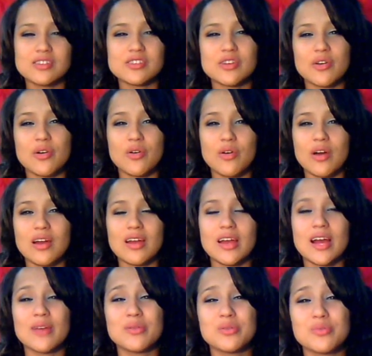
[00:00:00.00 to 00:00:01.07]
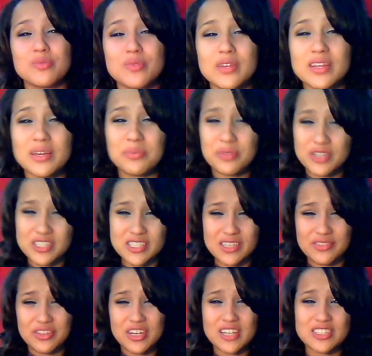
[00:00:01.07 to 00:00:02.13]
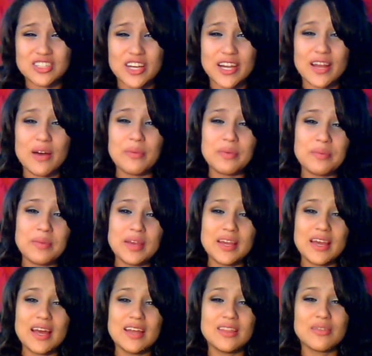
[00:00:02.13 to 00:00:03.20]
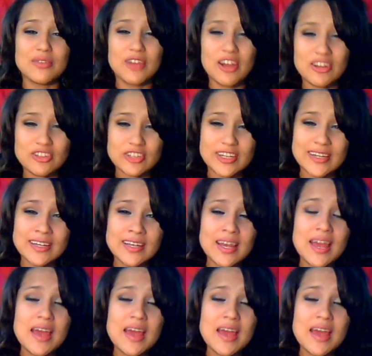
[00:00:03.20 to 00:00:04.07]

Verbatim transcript: So I would really appreciate if you guys tried helping me get three hundred